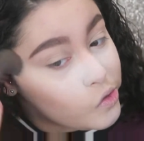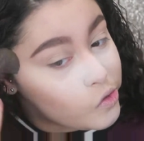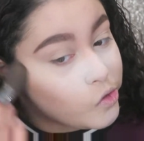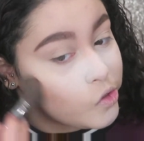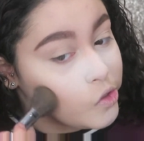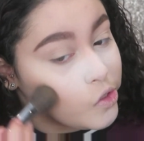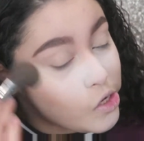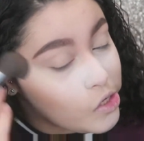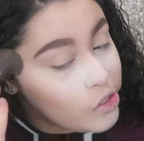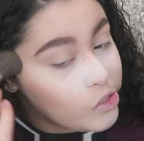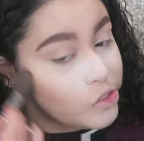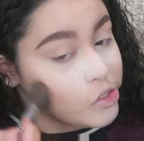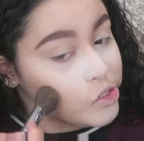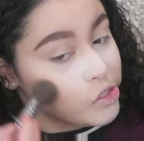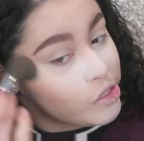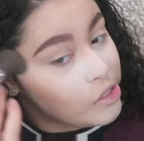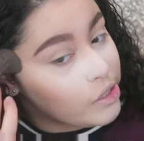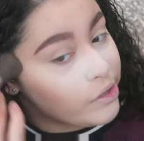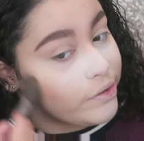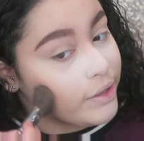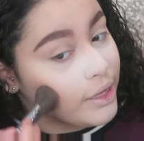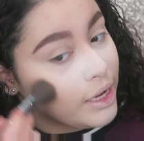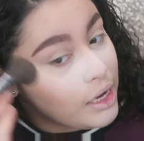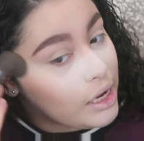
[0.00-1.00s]
So let's see
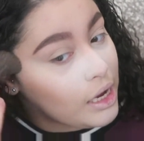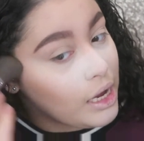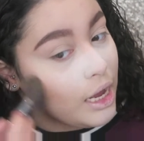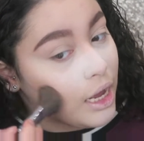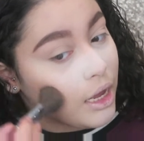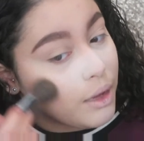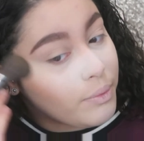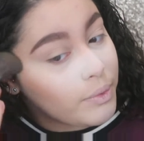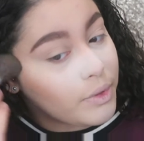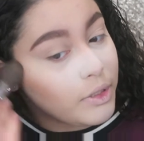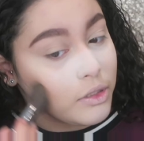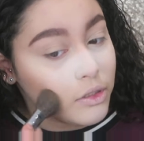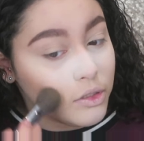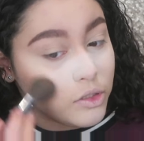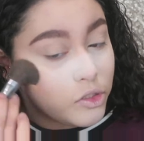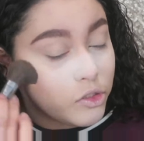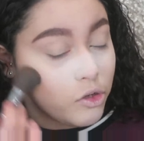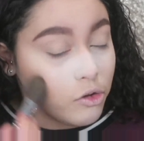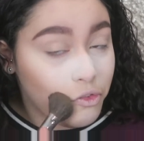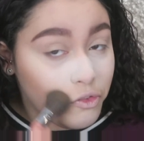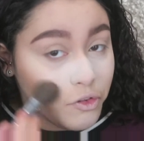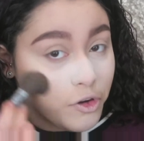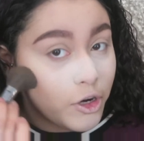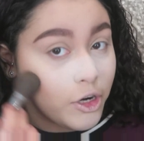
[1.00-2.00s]
if that happens.
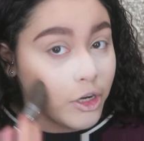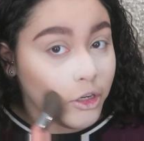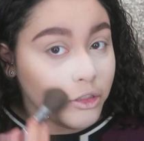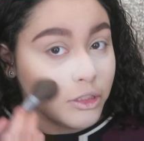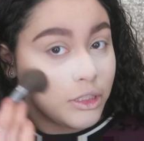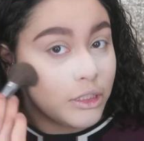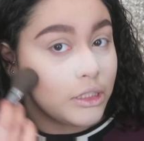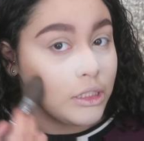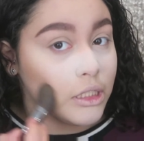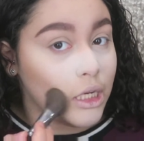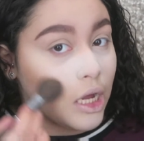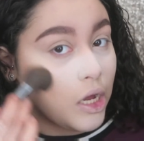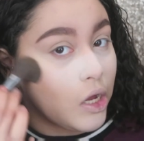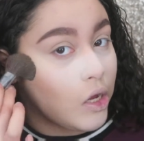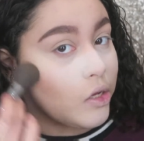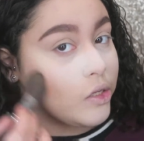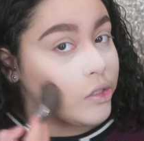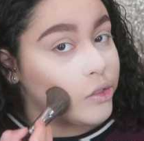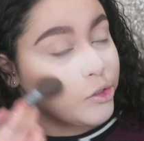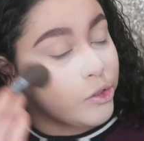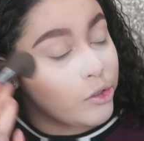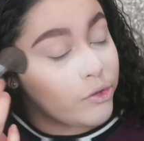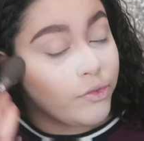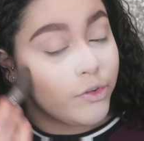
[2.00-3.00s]
So far, it's not.
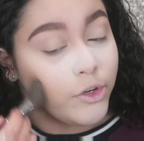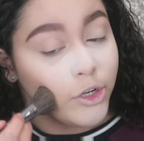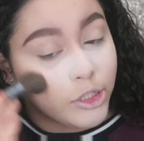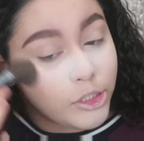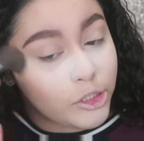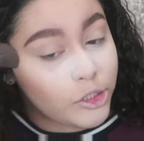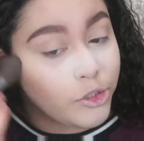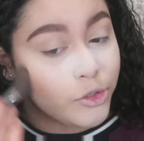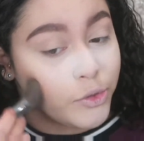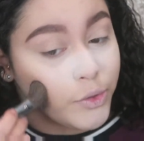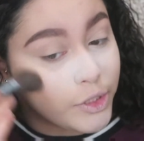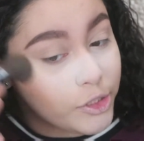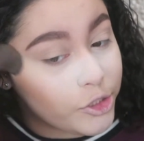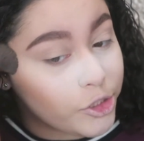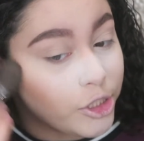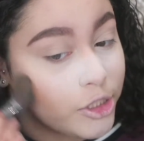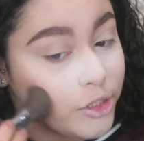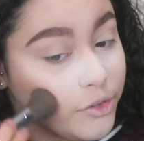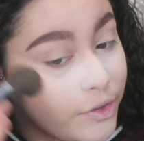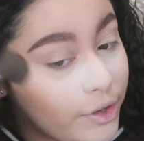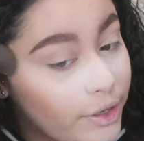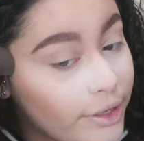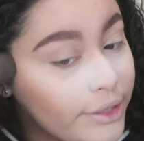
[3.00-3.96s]
So far, it's doing just